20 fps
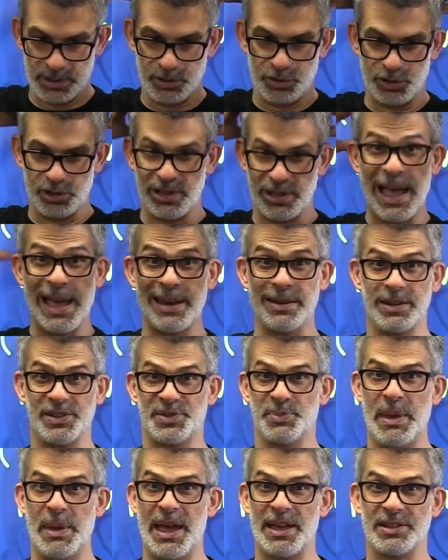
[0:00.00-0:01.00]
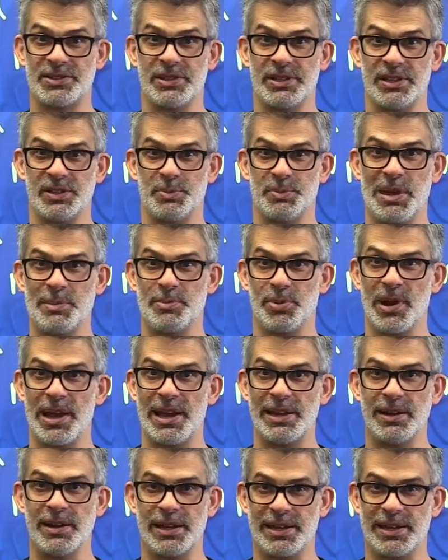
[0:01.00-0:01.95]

gelatinous mass that is my brain,